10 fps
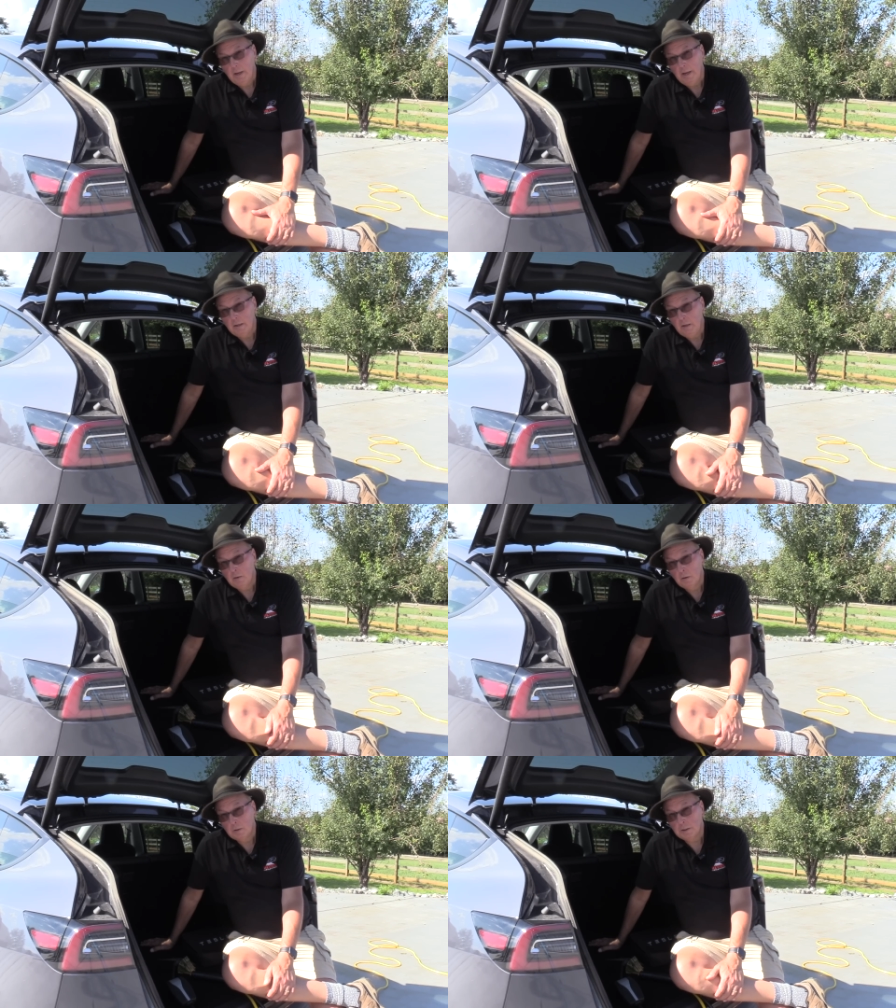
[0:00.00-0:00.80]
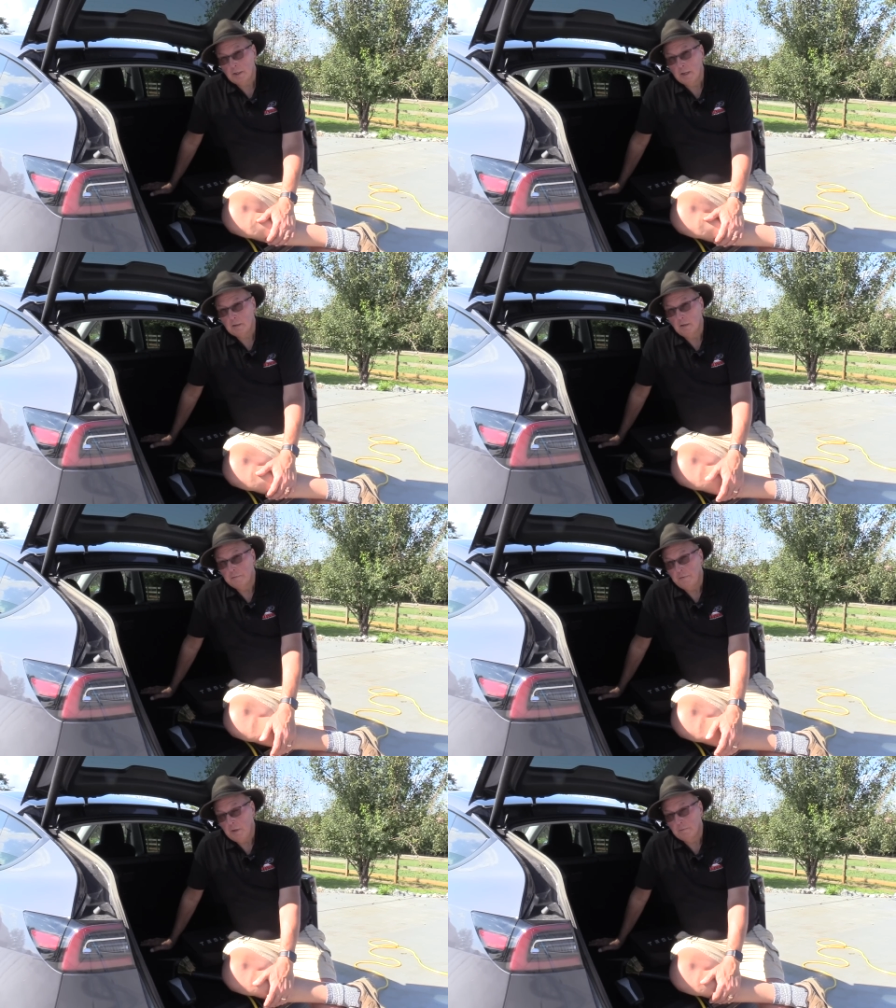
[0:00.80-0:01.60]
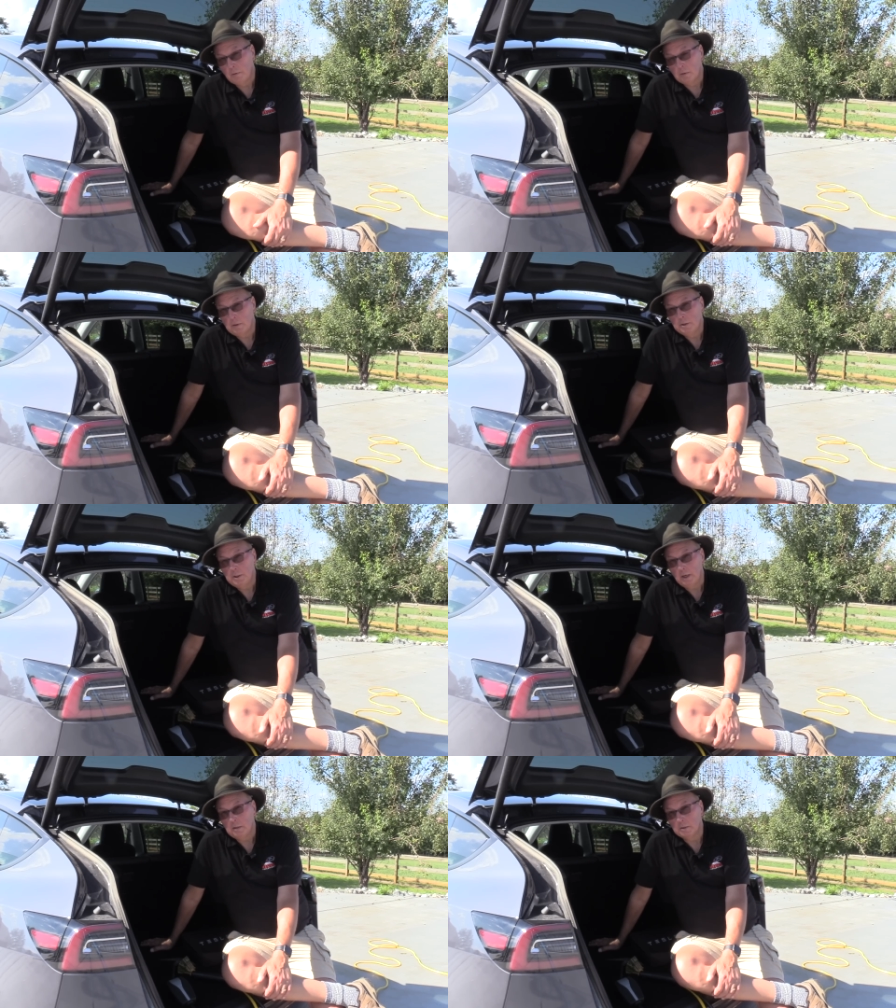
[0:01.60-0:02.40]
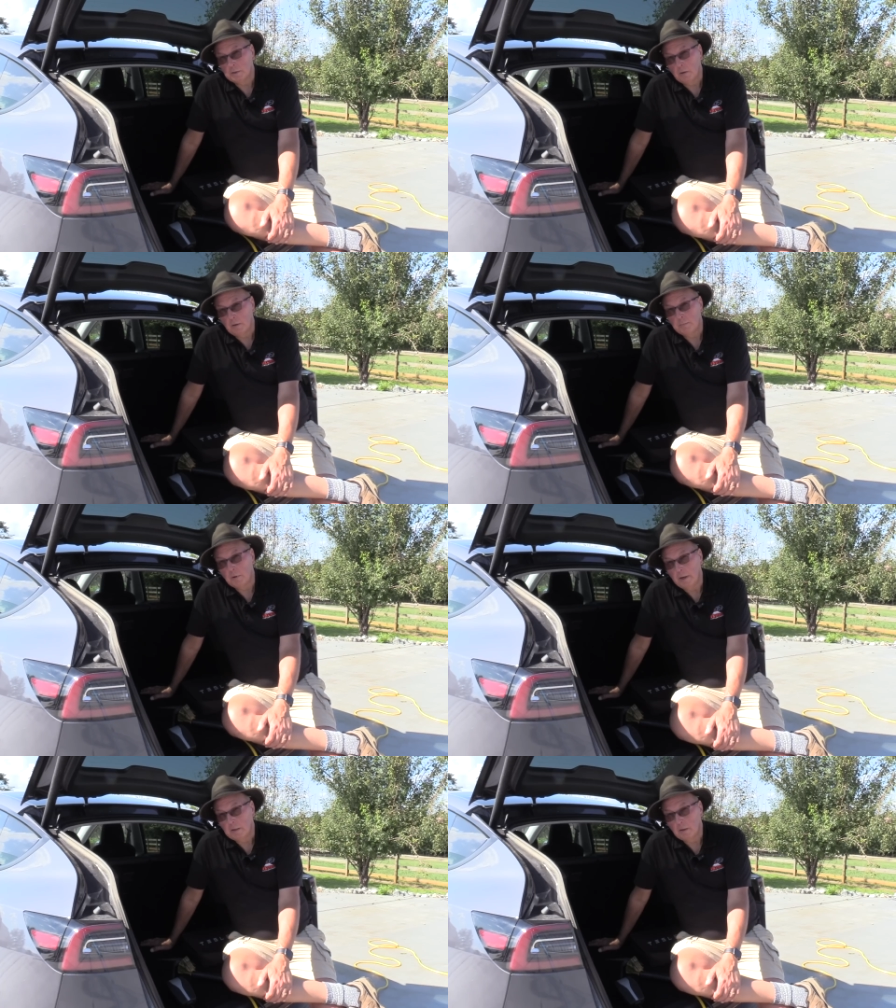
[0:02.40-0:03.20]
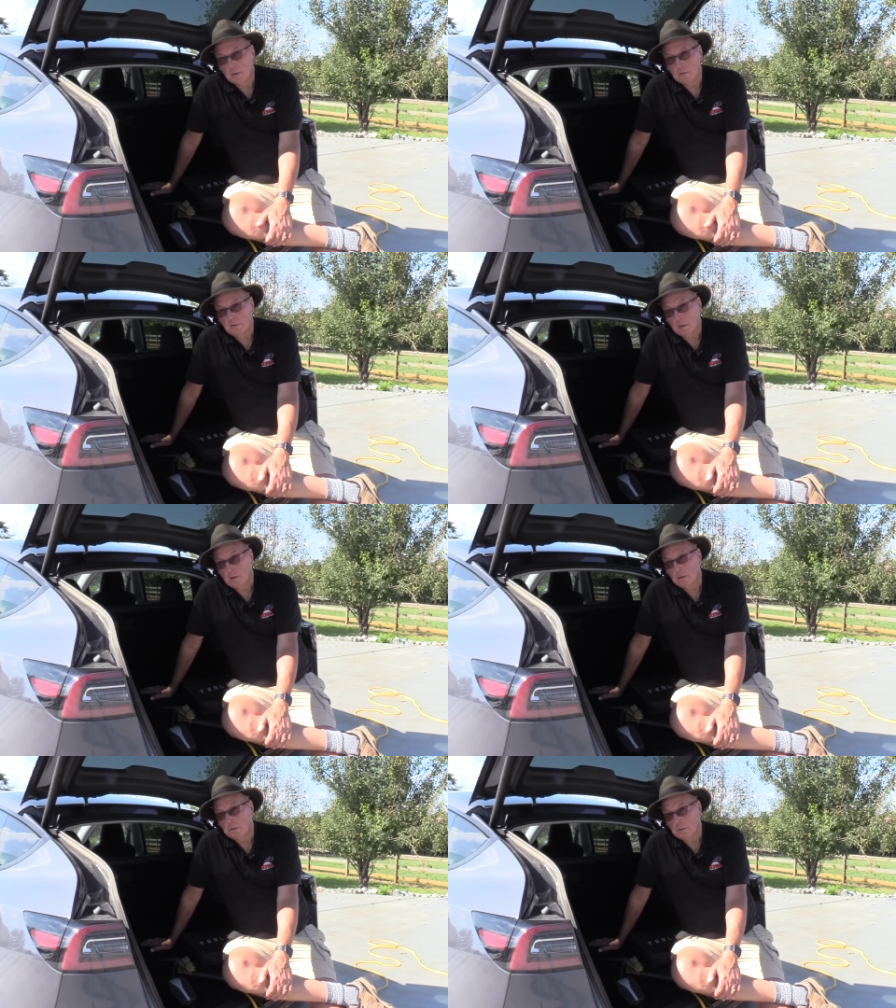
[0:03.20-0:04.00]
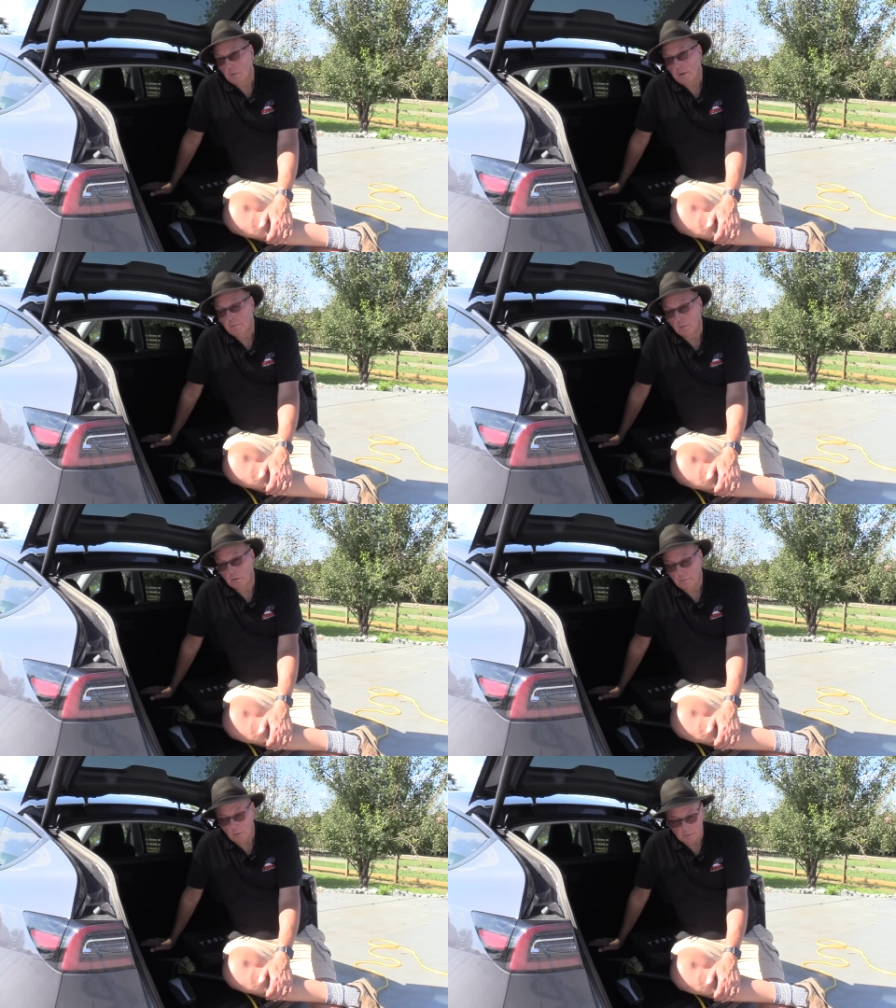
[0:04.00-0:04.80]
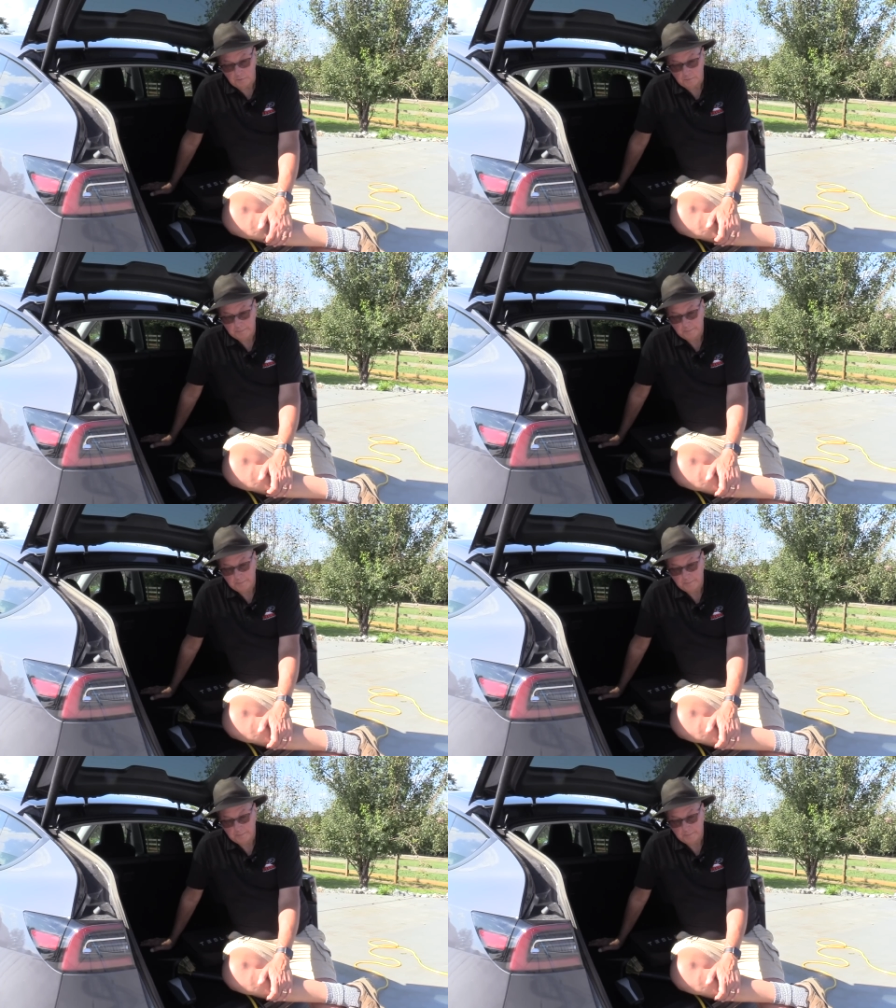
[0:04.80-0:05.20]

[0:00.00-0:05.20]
And you notice that the feed voltage at the circuit breaker is 124 volts.